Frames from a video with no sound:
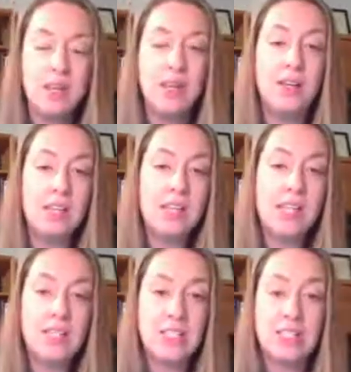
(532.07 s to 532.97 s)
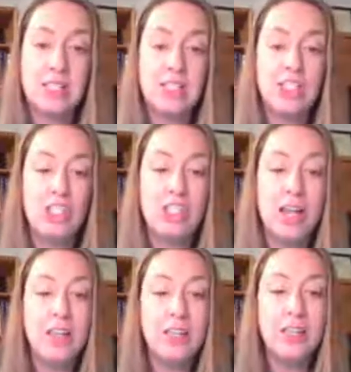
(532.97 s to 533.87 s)
That's just
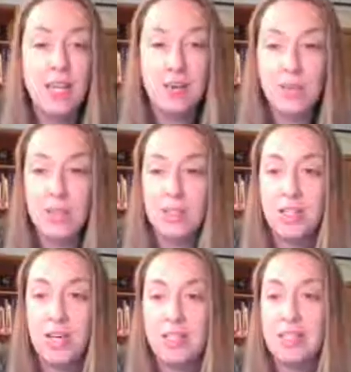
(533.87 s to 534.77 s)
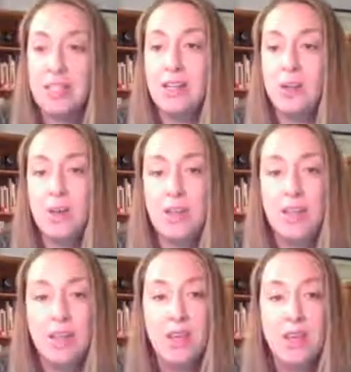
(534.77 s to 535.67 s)
genetically what they're kind of stuck with
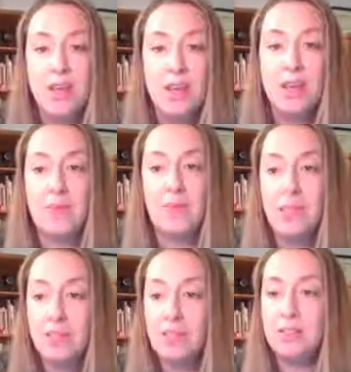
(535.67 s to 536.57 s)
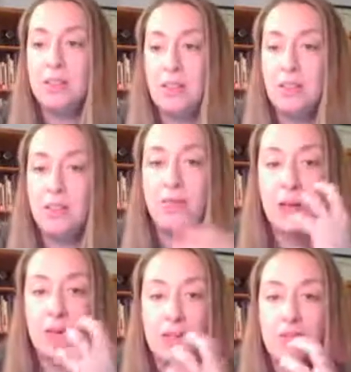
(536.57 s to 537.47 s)
because their soft
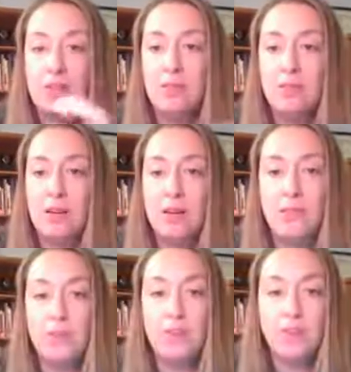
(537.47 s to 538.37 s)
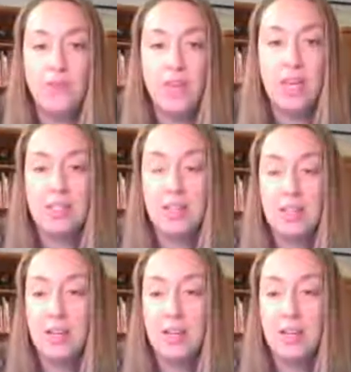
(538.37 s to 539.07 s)
palate's too long for their face.